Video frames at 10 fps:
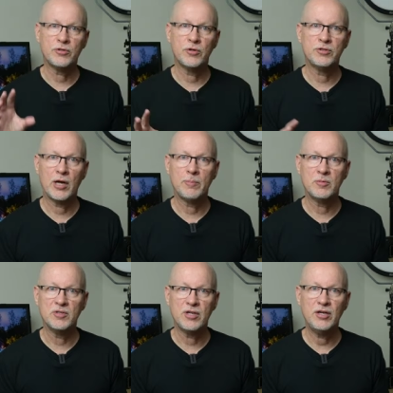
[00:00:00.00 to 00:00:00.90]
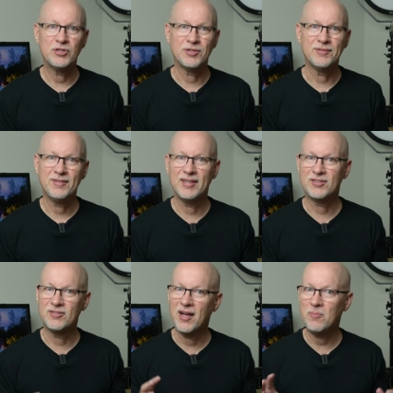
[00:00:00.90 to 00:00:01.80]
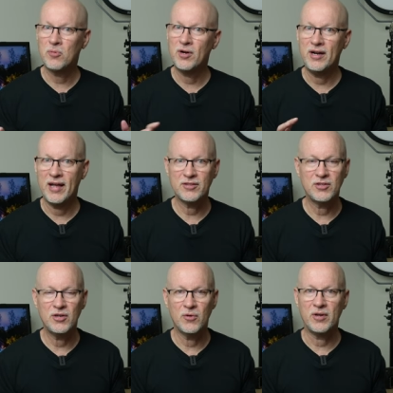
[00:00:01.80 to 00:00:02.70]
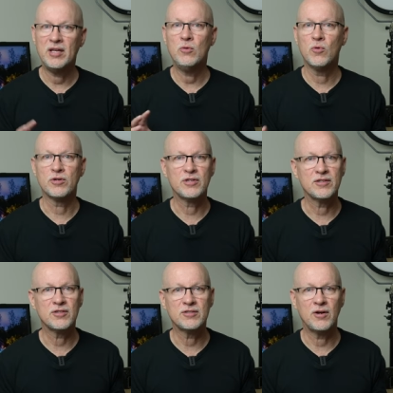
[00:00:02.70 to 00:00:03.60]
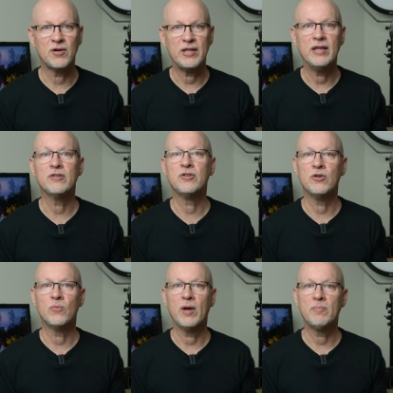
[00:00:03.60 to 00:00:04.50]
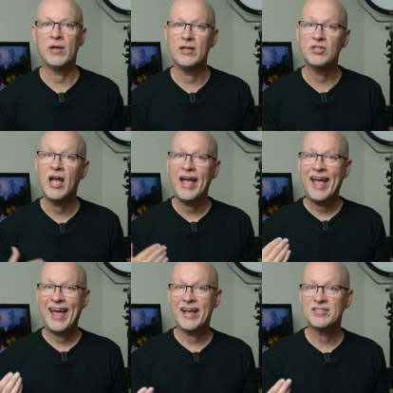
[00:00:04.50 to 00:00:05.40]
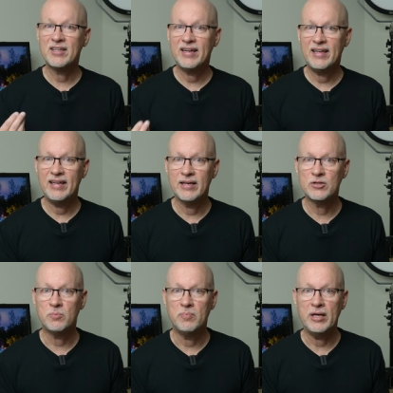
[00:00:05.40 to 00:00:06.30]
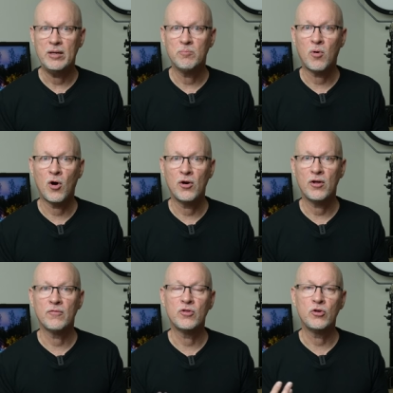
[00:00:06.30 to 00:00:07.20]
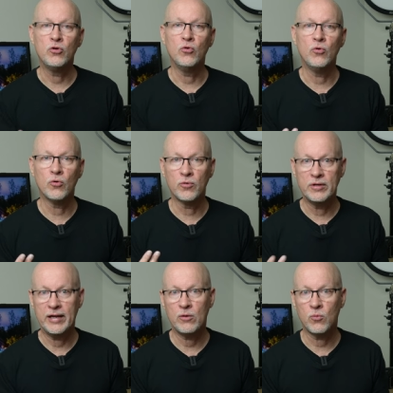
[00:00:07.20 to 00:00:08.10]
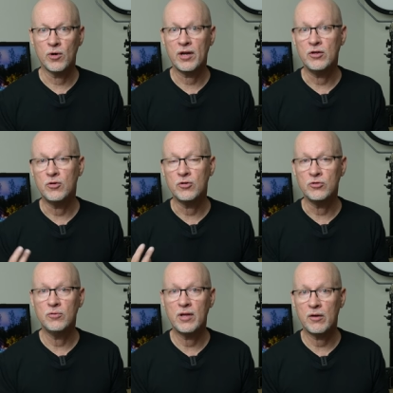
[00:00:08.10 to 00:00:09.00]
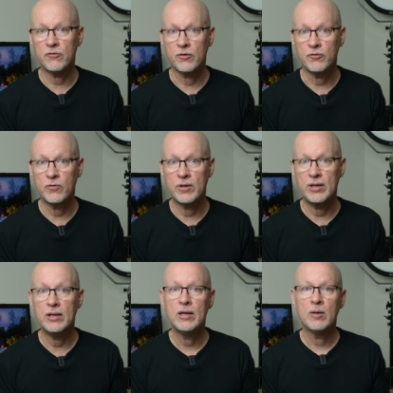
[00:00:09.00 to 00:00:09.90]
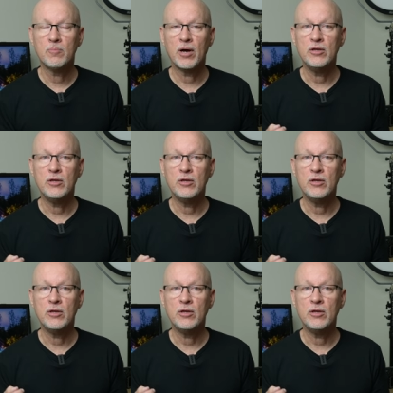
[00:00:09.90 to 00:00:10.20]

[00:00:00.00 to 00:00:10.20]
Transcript: search optimization, it's not putting S E O keywords necessarily into your web page, as it is being part of the Google network. And you can do that for free by